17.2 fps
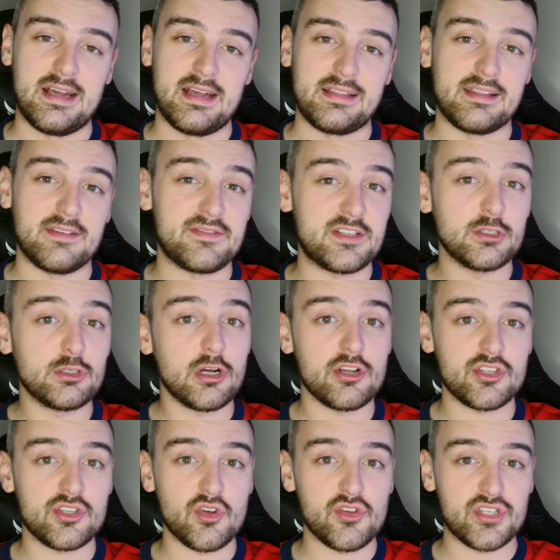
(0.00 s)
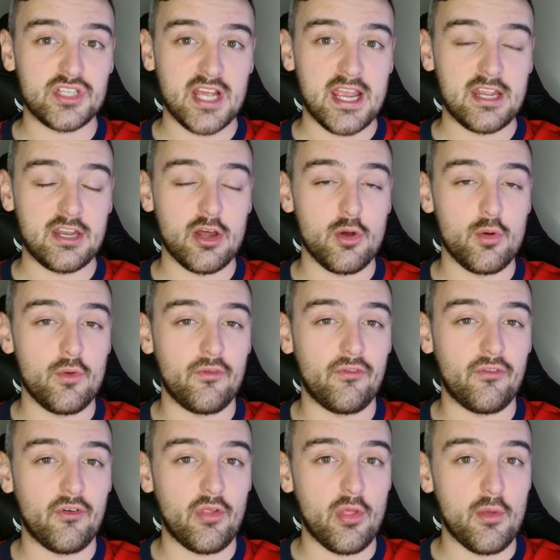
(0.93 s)
They've still got Soicedo
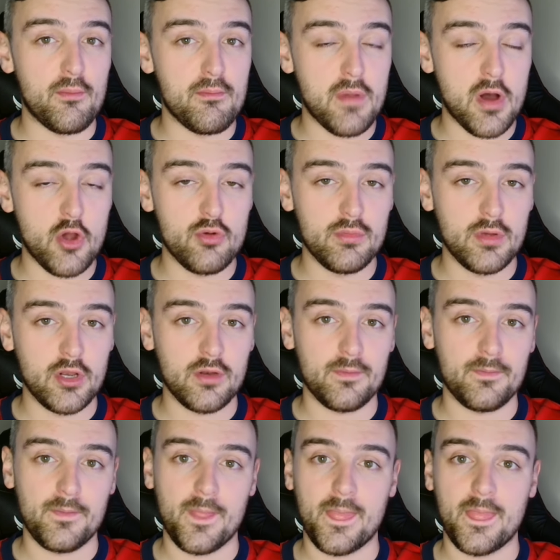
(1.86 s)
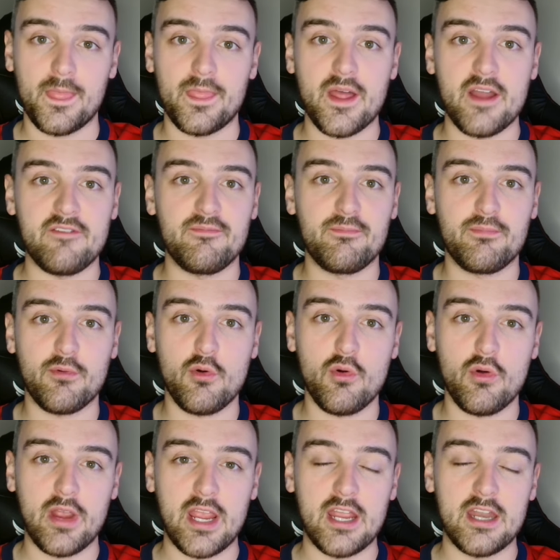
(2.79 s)
for the moment. They've
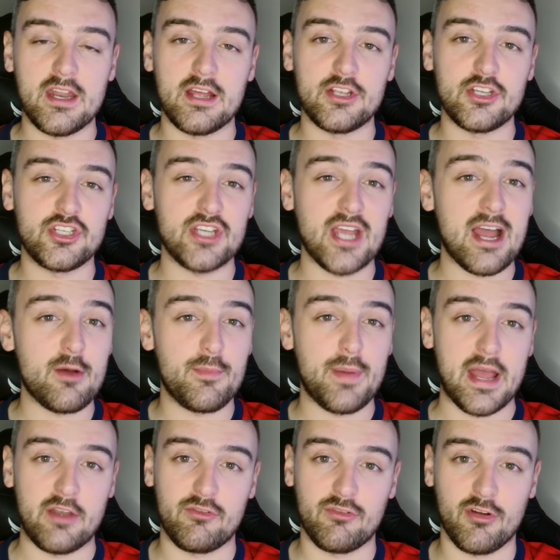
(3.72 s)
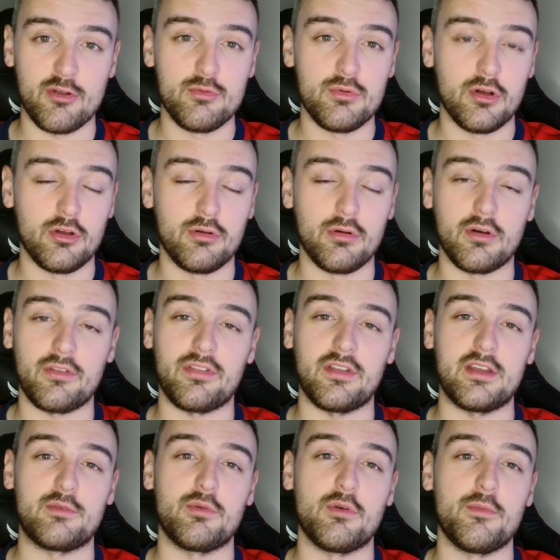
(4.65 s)
brought in João Pedro, who I
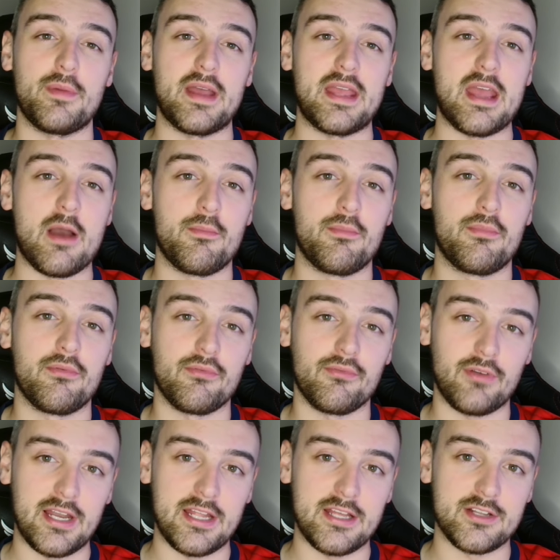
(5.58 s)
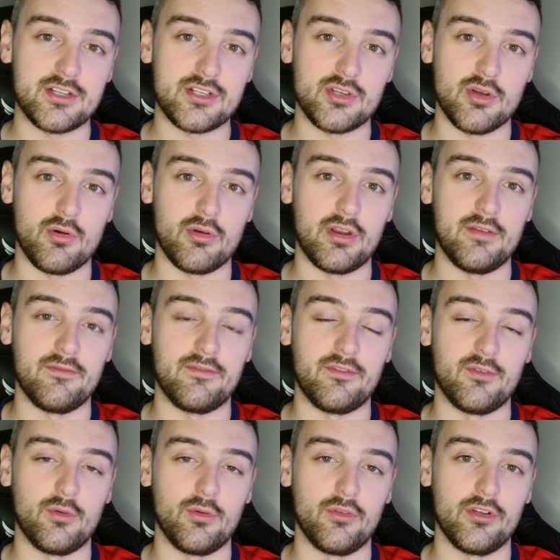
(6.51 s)
think will be a brilliant signing
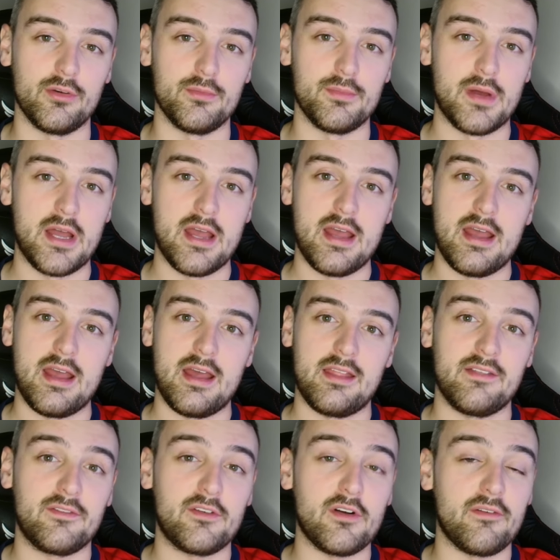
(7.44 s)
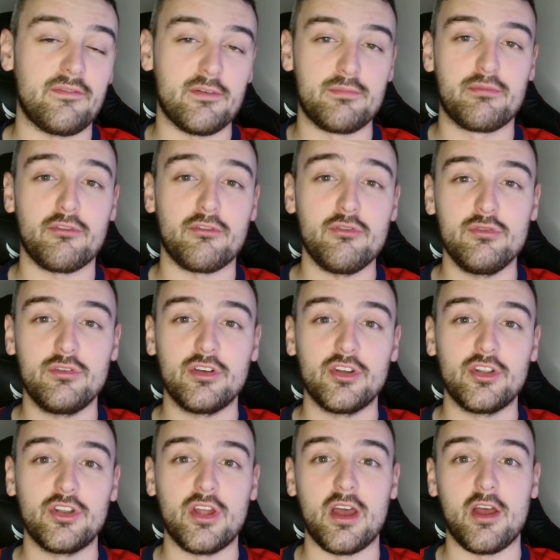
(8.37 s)
for them. They've got
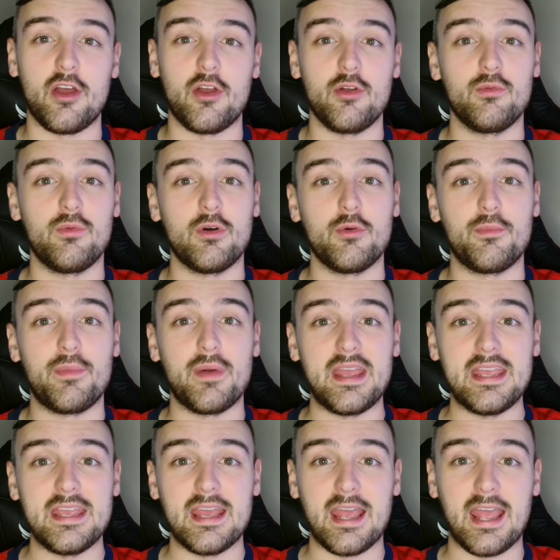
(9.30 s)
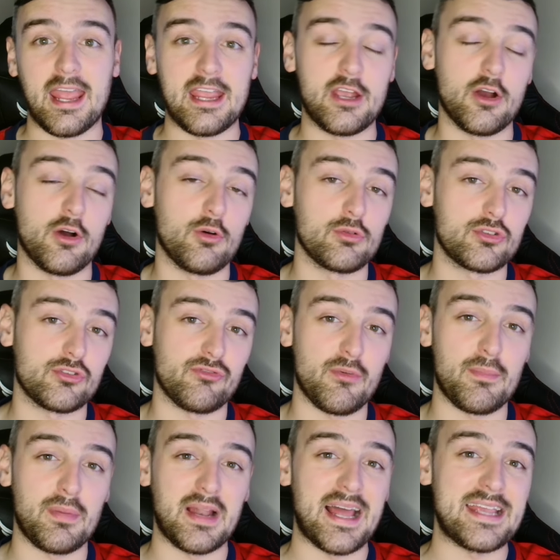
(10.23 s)
Verbruggen, who will be in goal to
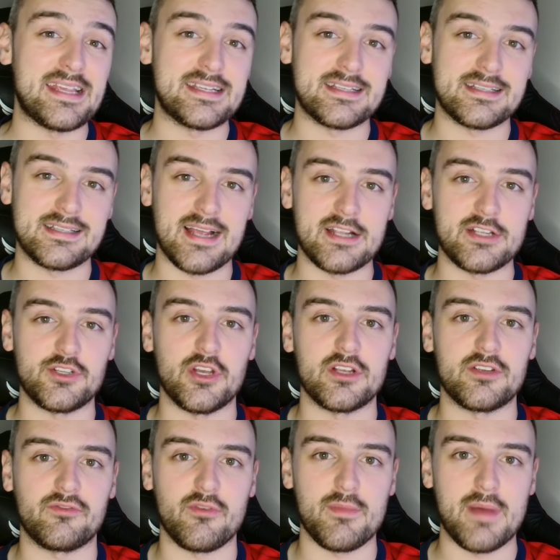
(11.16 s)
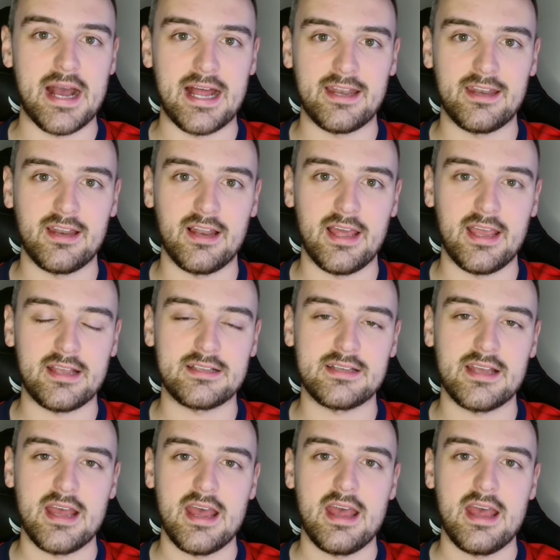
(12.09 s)
replace Sanchez from Anderlecht.